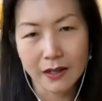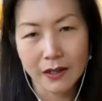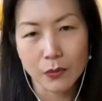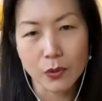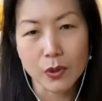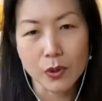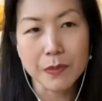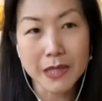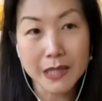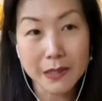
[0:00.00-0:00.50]

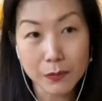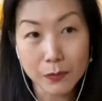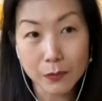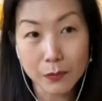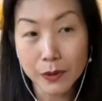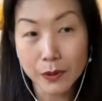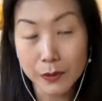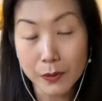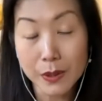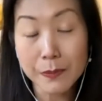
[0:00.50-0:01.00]
We, be
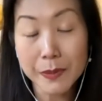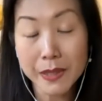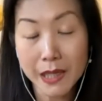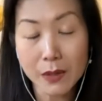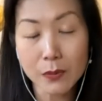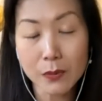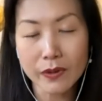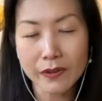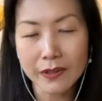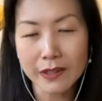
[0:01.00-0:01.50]
we, we
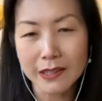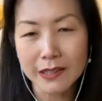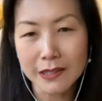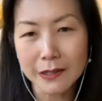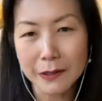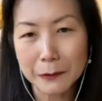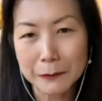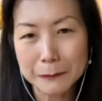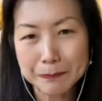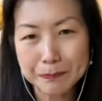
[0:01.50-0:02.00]
begin with
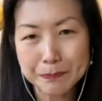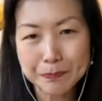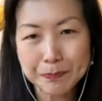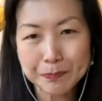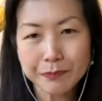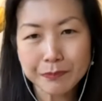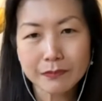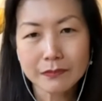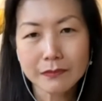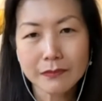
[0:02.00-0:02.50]
Anina.
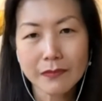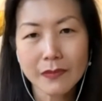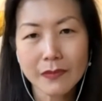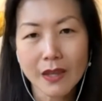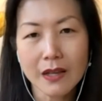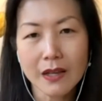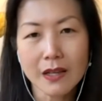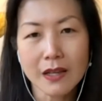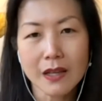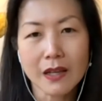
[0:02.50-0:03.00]

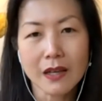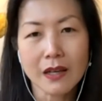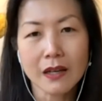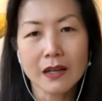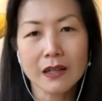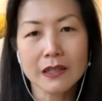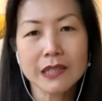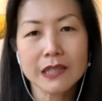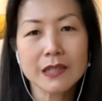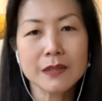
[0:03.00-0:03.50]

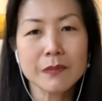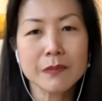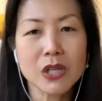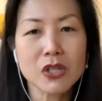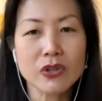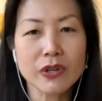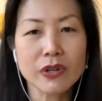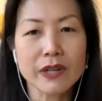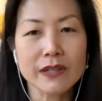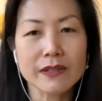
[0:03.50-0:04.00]
Anina
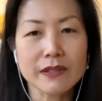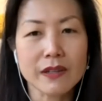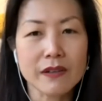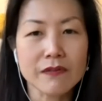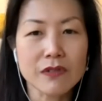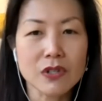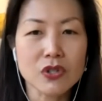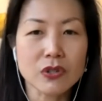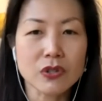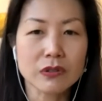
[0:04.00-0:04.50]
Major is a
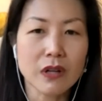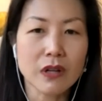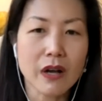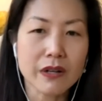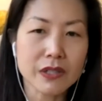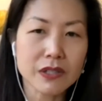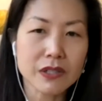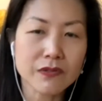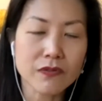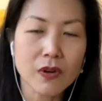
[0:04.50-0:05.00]
visual
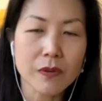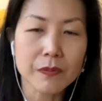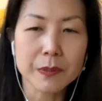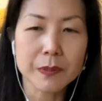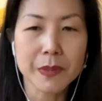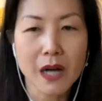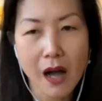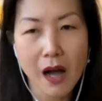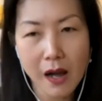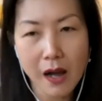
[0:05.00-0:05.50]
artist from the
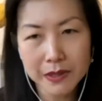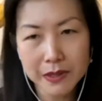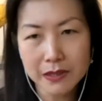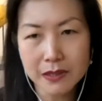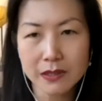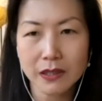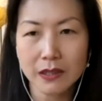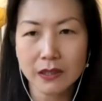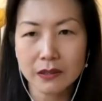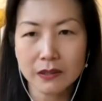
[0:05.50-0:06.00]

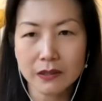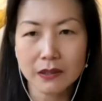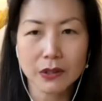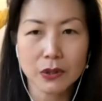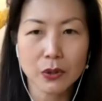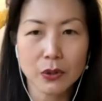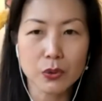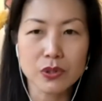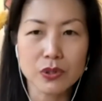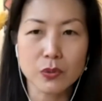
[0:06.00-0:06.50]
Bahamas
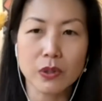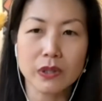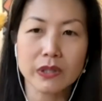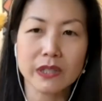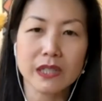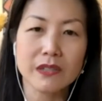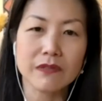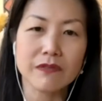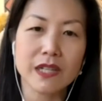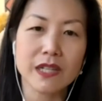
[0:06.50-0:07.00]
whose work
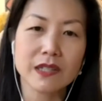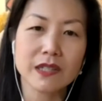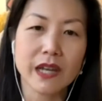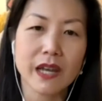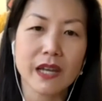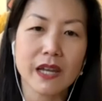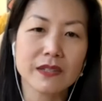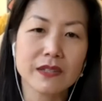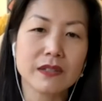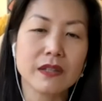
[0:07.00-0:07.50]

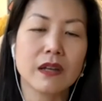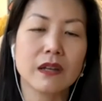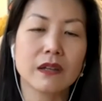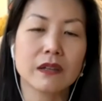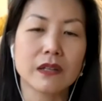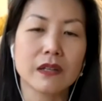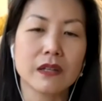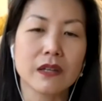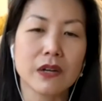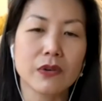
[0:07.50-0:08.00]
investigates
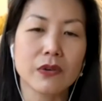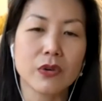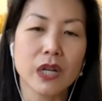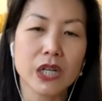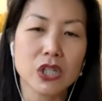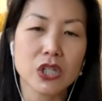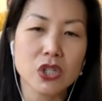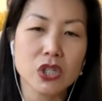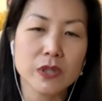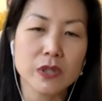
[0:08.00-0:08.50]
the uh,
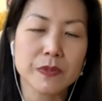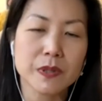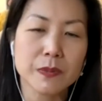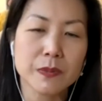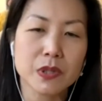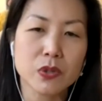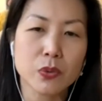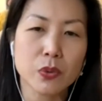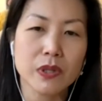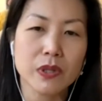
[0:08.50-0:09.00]
relationships
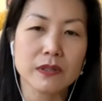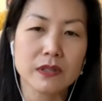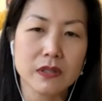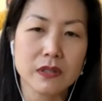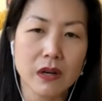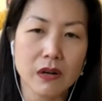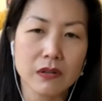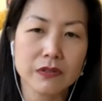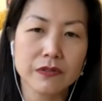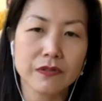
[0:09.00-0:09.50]
between
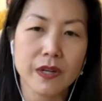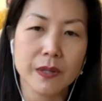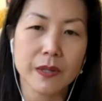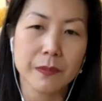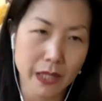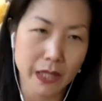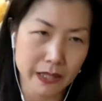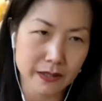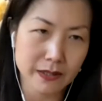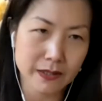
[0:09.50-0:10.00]
self and
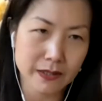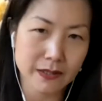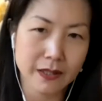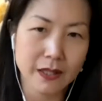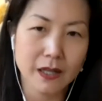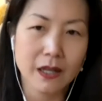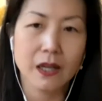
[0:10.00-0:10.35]
place.